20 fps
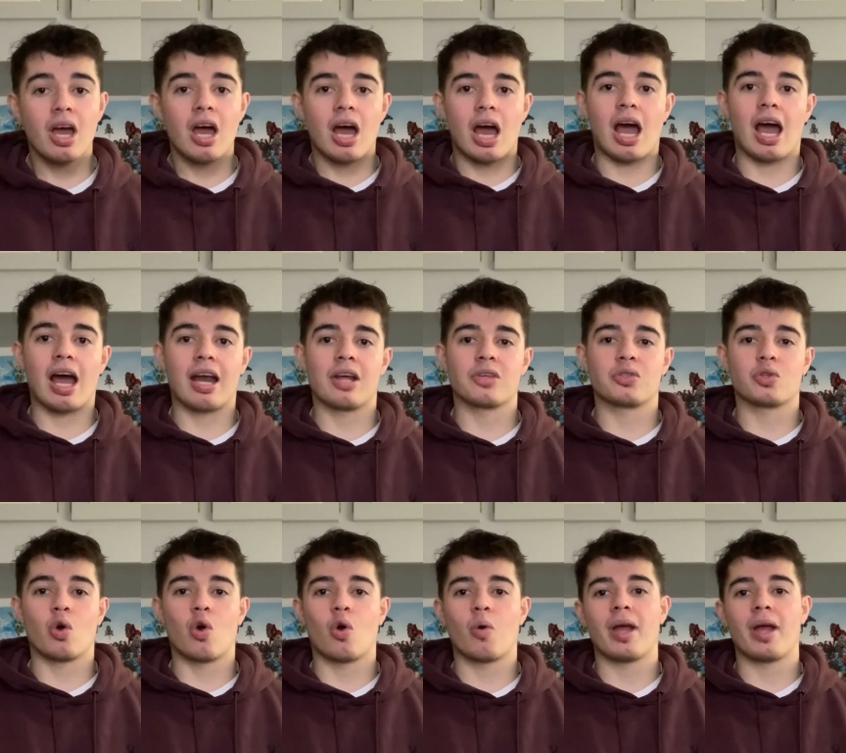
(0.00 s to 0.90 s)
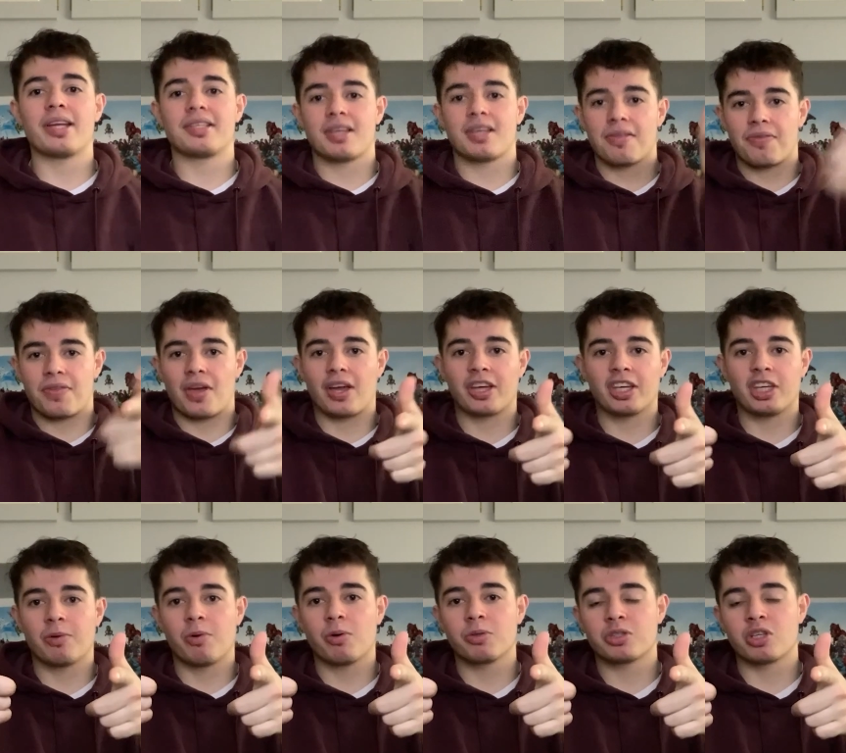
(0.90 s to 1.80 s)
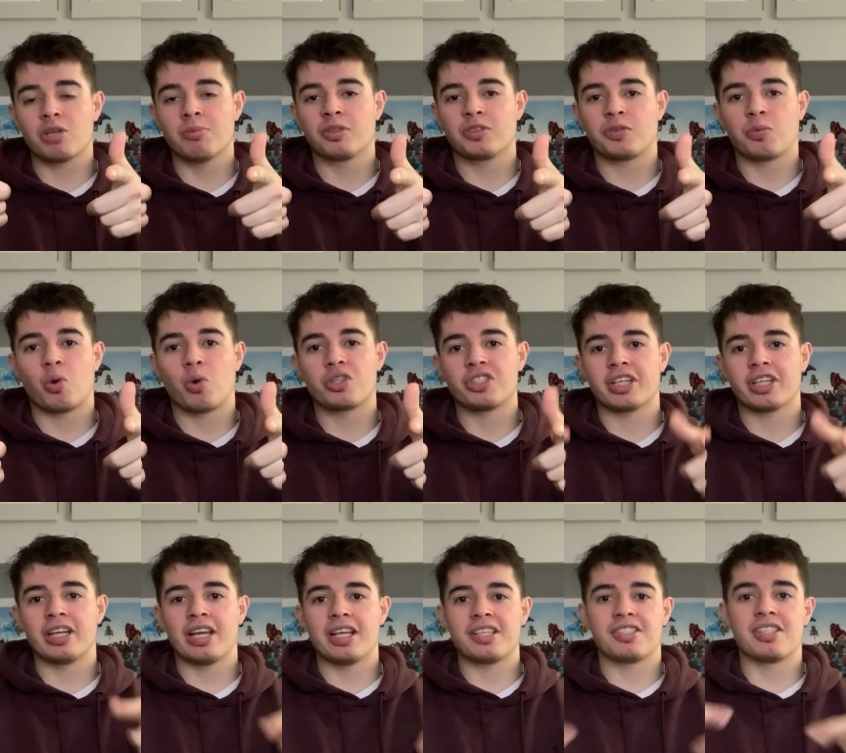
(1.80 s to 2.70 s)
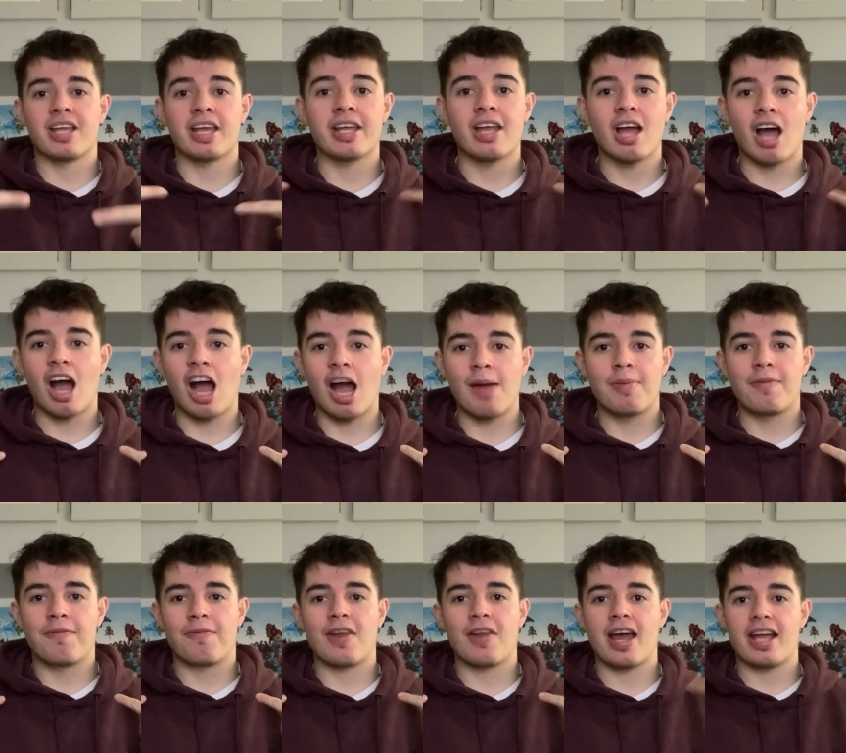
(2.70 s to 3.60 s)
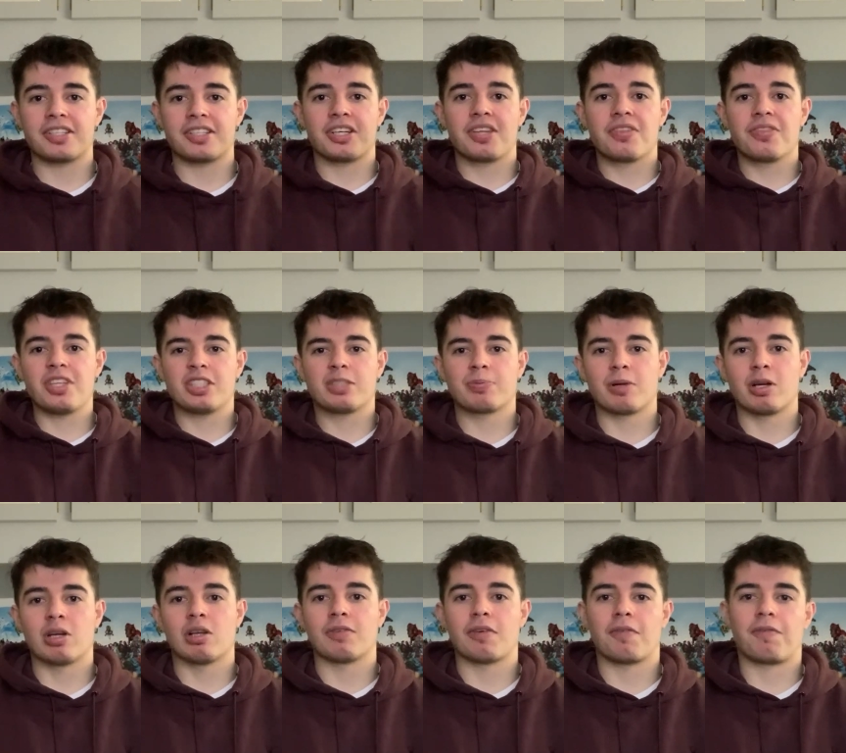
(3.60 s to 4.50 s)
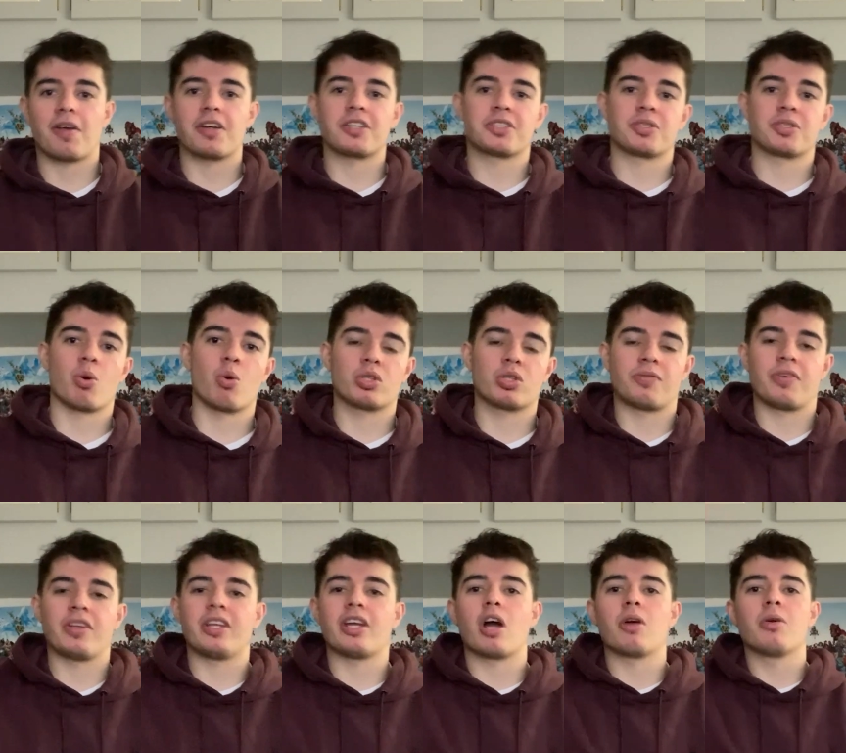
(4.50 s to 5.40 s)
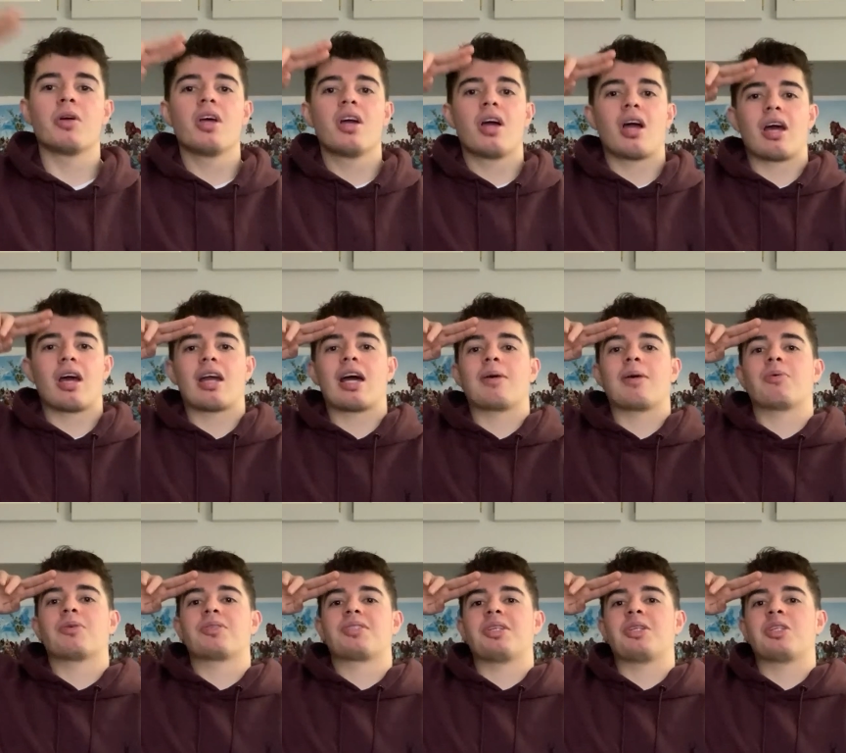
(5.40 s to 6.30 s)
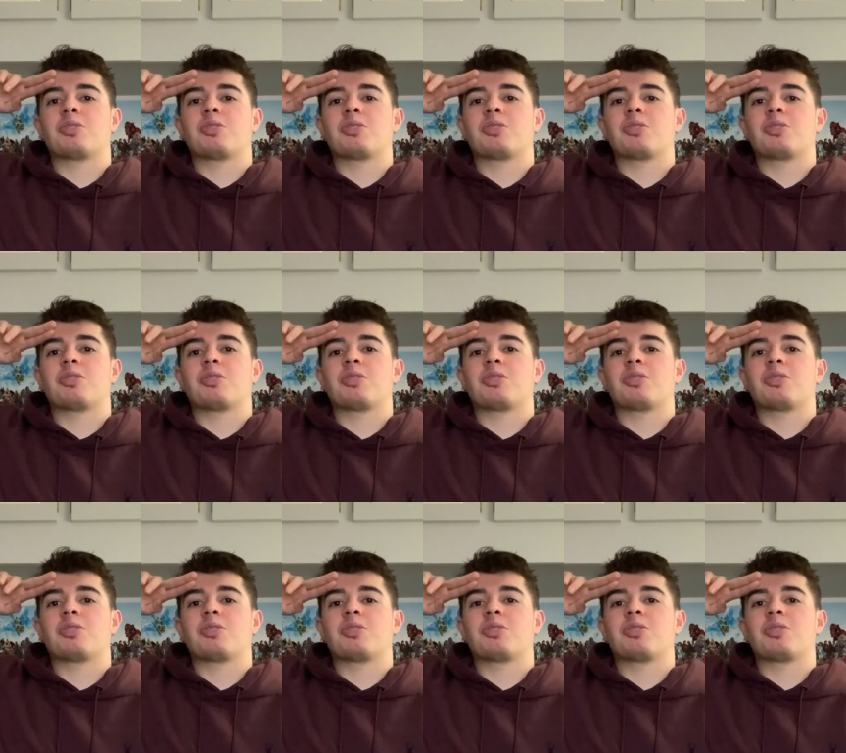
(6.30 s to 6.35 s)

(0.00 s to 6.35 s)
And as always, thank you all so much for watching and listening. I've been Fletch, this has been another Fletch Talks video, and I will see and